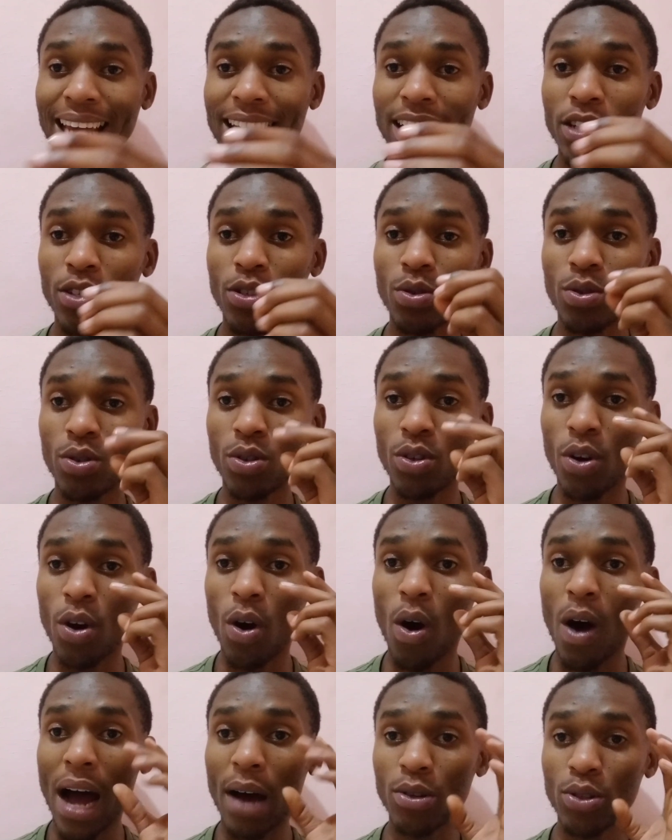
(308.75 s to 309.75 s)
I need to
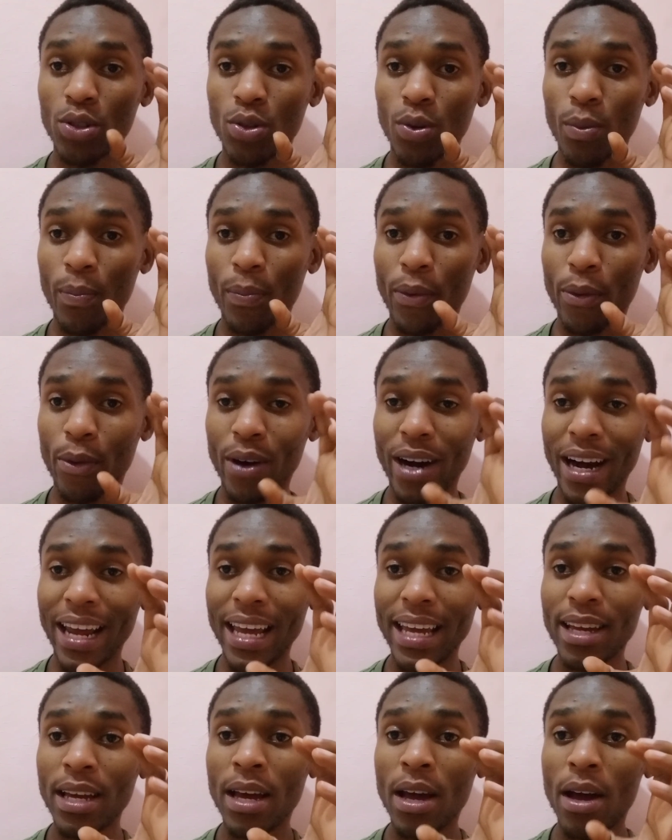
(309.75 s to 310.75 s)
know how to
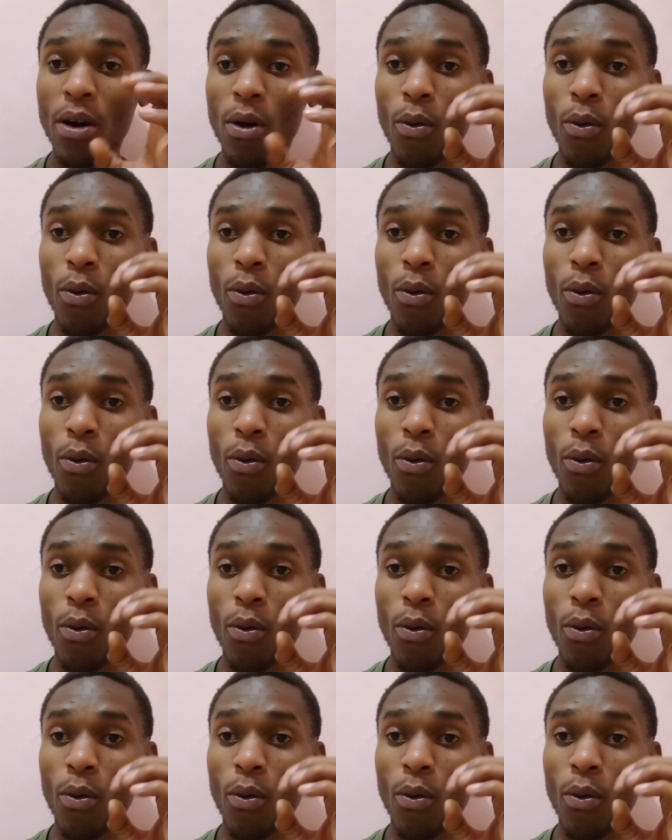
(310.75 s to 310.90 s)
play